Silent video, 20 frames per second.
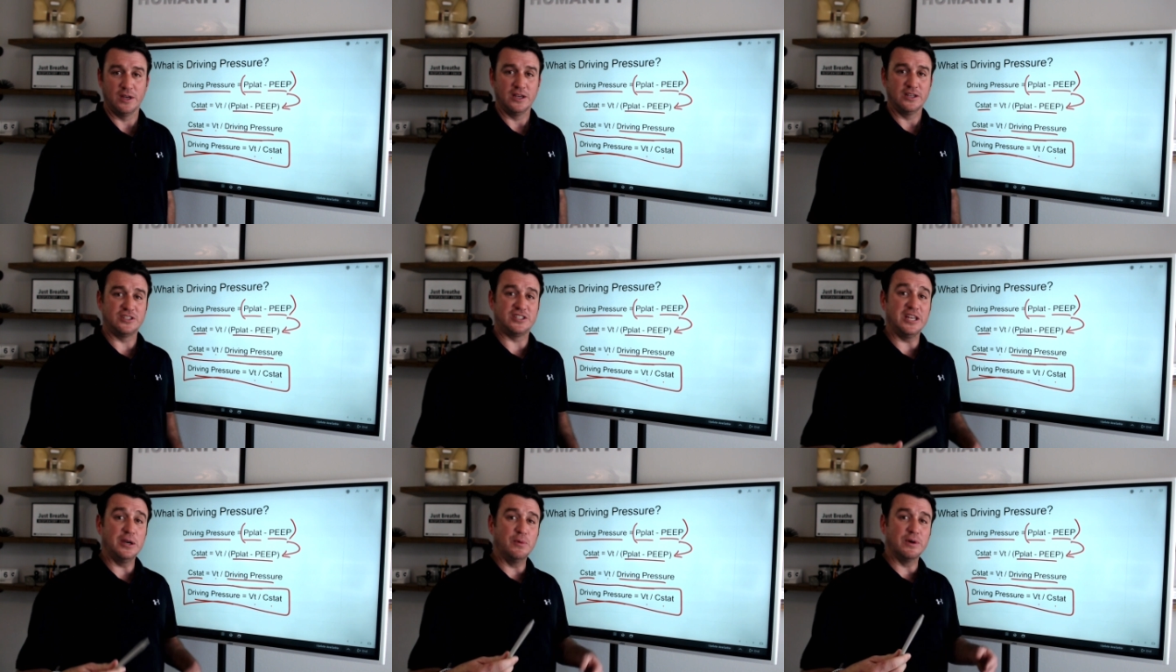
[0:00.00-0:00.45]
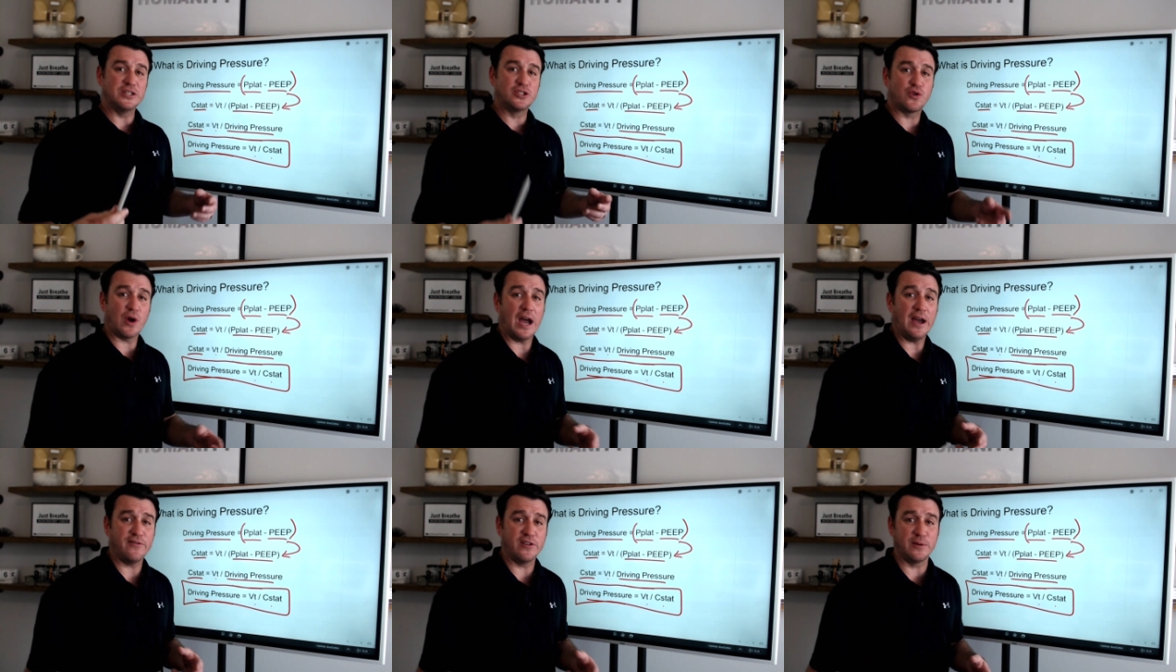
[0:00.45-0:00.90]
You see what
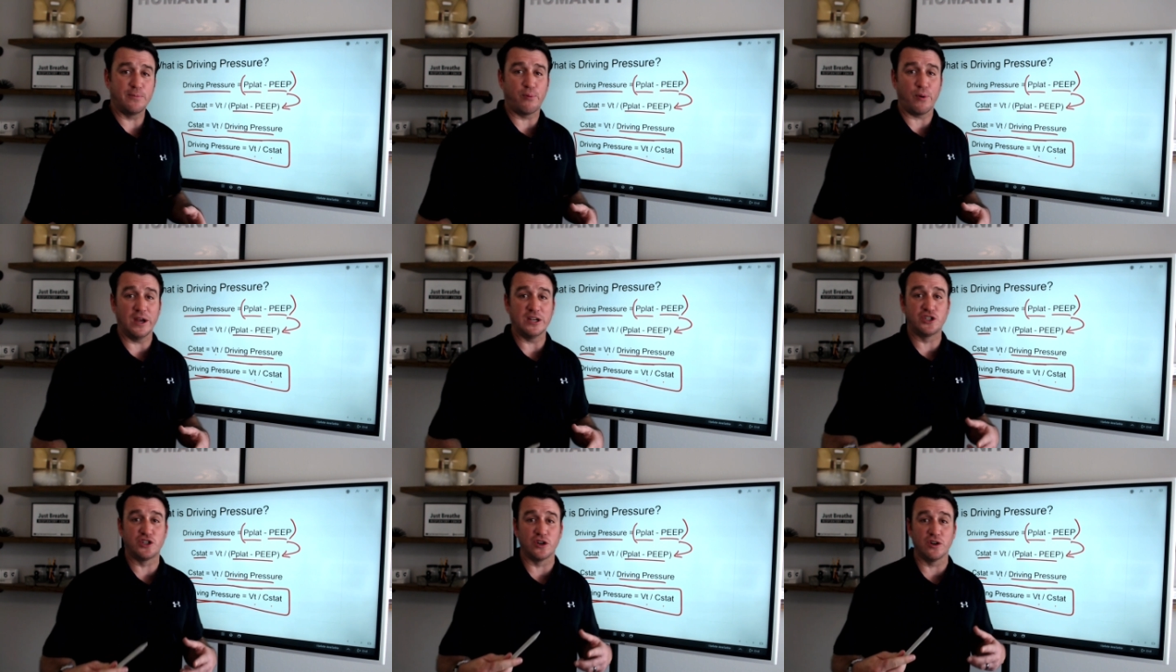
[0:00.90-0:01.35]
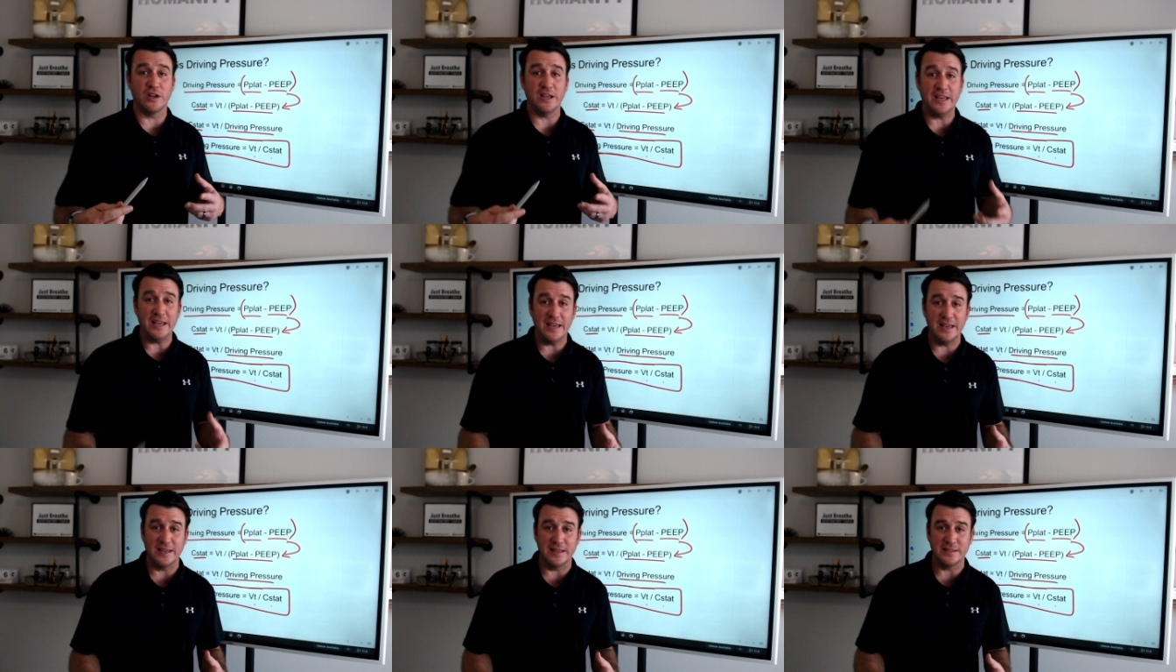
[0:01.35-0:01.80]
driving pressure
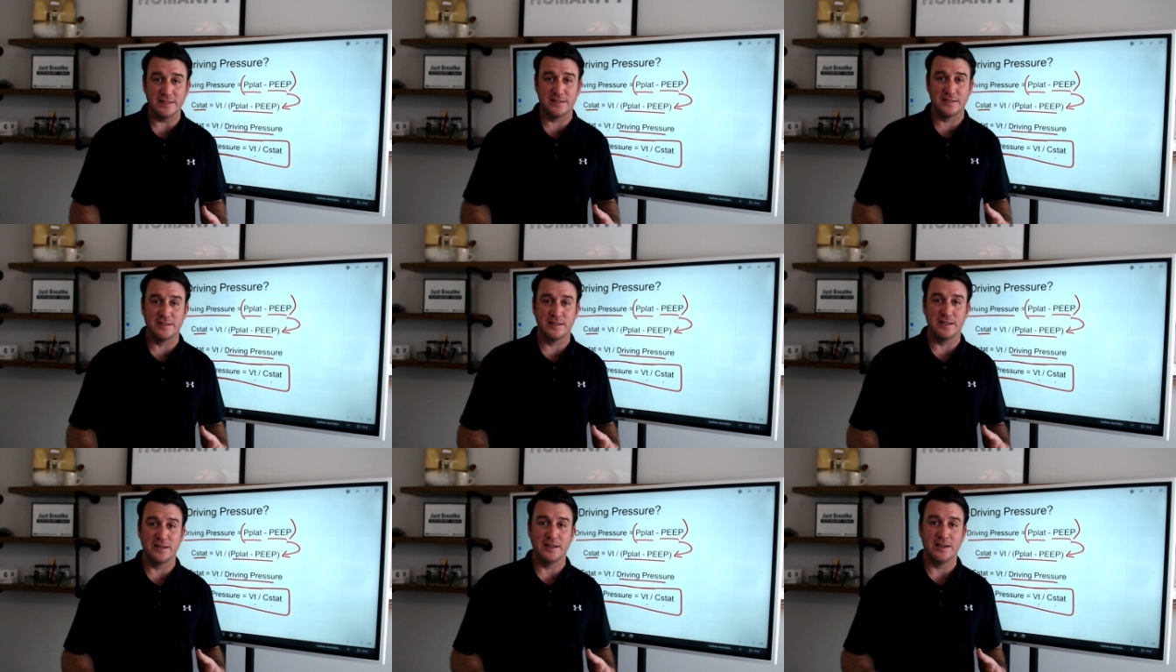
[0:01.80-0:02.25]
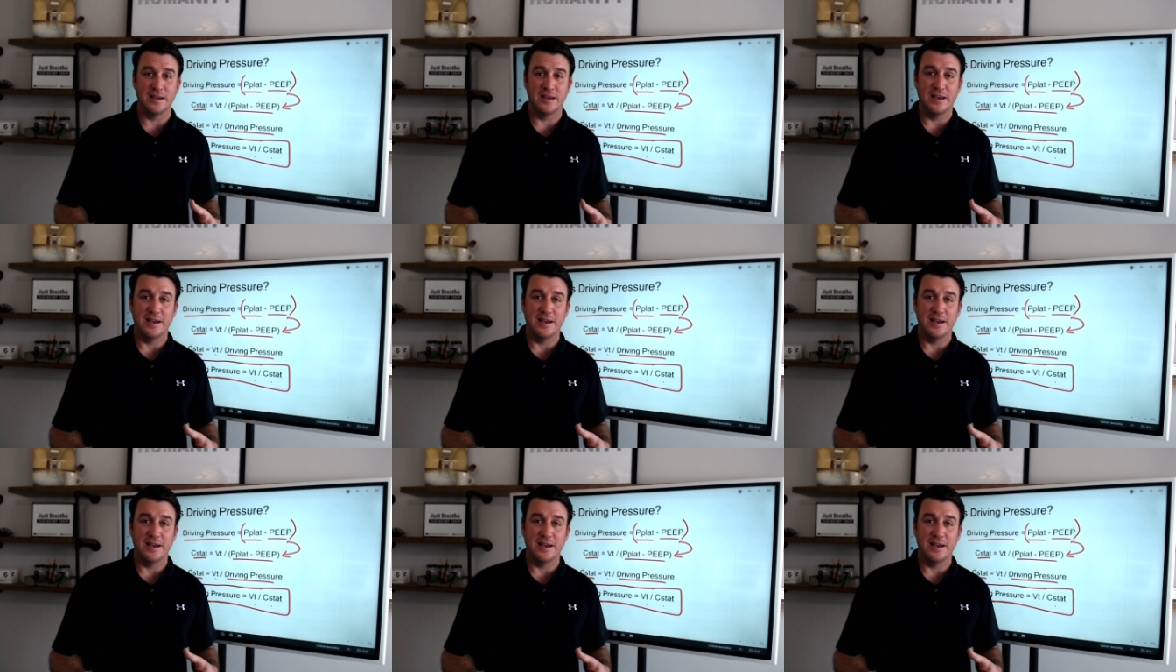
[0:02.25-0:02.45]
is,